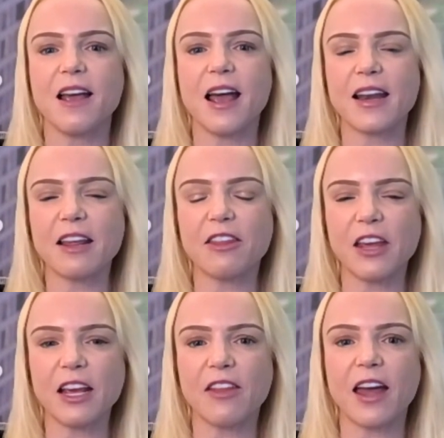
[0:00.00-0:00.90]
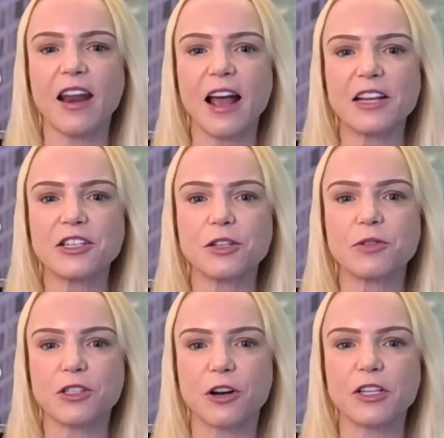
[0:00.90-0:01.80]
And I think that as you
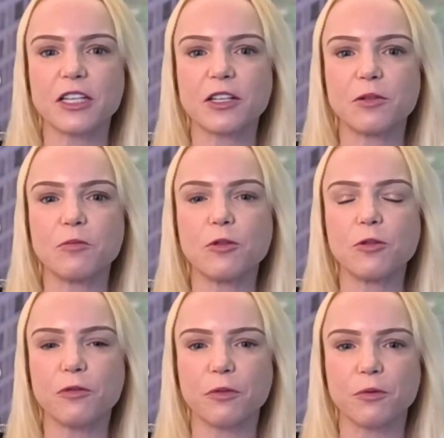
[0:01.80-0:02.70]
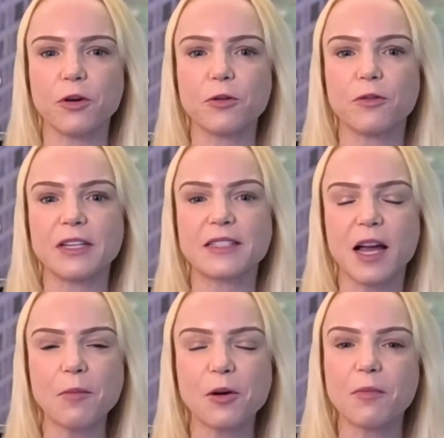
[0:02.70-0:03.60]
start to move through the
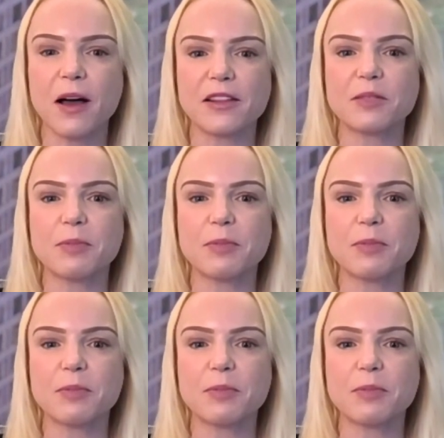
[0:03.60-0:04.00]
summer months,